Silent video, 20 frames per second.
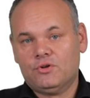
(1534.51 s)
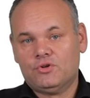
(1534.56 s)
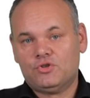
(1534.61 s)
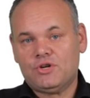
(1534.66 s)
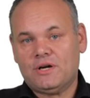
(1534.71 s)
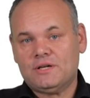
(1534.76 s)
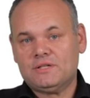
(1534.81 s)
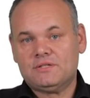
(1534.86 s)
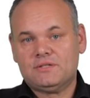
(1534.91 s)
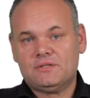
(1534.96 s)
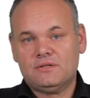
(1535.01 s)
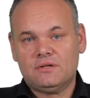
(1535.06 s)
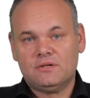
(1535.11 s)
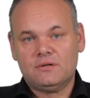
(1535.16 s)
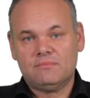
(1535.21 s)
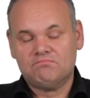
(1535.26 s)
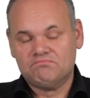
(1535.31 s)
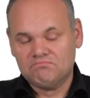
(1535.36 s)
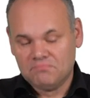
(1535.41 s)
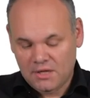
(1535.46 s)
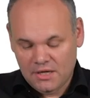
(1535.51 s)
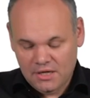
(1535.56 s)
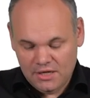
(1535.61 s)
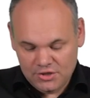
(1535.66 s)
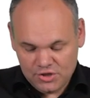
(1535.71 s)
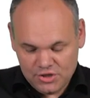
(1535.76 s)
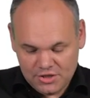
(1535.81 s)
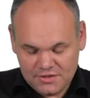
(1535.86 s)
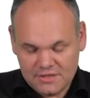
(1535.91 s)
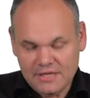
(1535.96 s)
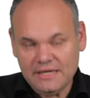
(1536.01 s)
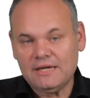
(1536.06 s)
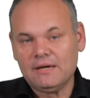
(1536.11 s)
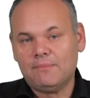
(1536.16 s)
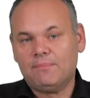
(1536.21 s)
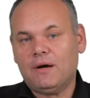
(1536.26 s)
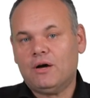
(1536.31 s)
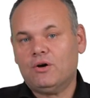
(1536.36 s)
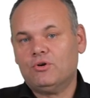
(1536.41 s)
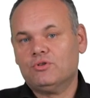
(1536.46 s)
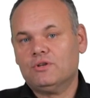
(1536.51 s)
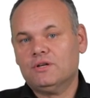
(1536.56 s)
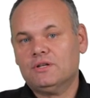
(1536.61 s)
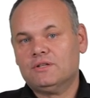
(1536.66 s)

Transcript: Just think about